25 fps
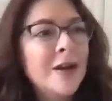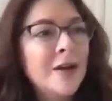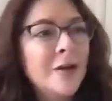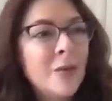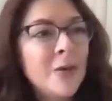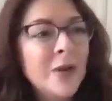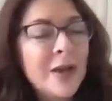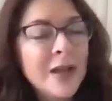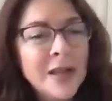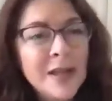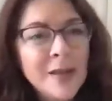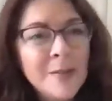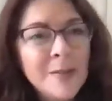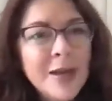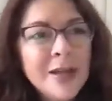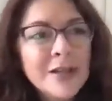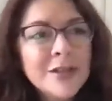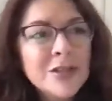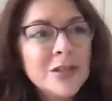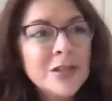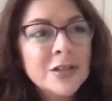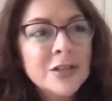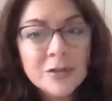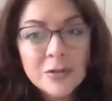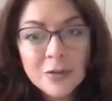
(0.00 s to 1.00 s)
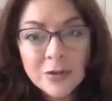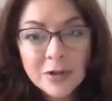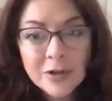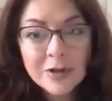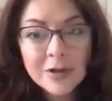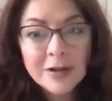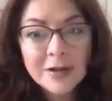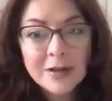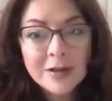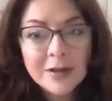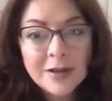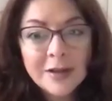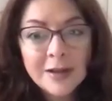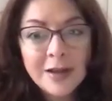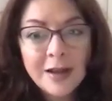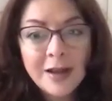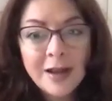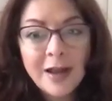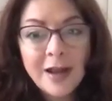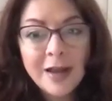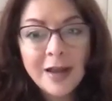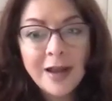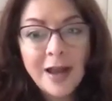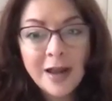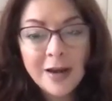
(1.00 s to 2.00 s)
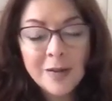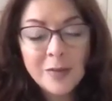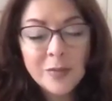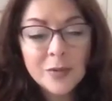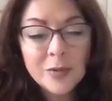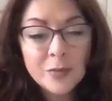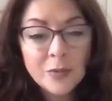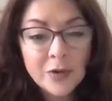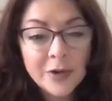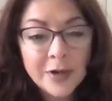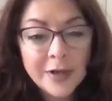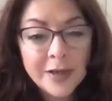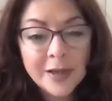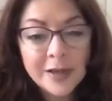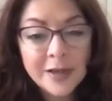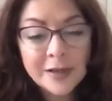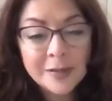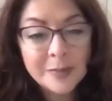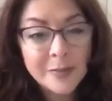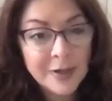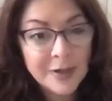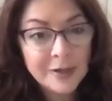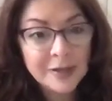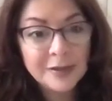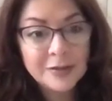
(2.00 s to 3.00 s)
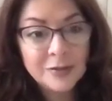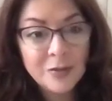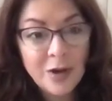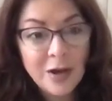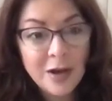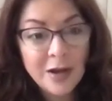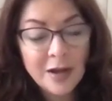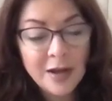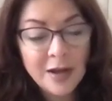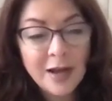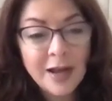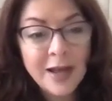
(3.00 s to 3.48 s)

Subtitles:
When I came back to New York, I got up one morning, I could barely walk.